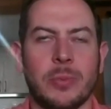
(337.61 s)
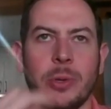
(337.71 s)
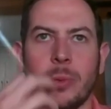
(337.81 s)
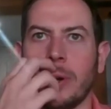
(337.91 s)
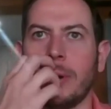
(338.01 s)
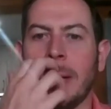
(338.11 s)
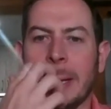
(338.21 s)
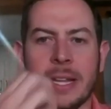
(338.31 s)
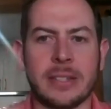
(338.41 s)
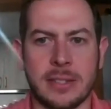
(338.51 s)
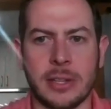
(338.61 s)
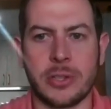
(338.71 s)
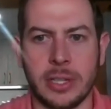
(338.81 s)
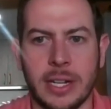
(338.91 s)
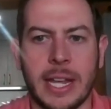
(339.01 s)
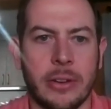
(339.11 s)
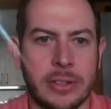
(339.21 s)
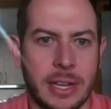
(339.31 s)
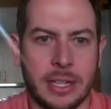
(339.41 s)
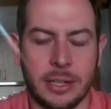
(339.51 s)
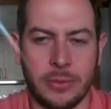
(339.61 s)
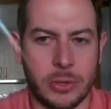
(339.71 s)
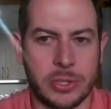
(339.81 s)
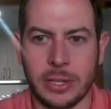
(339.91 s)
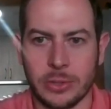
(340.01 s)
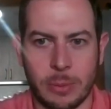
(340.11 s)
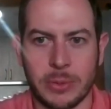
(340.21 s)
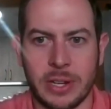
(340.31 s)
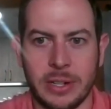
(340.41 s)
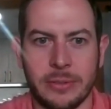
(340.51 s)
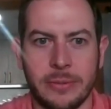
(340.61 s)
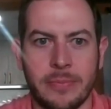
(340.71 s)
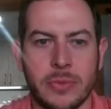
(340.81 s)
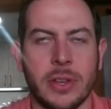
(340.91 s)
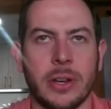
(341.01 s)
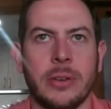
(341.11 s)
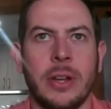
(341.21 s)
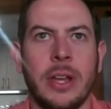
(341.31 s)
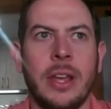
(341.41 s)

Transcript: We were that's essentially an account executive. You're a sales representative. So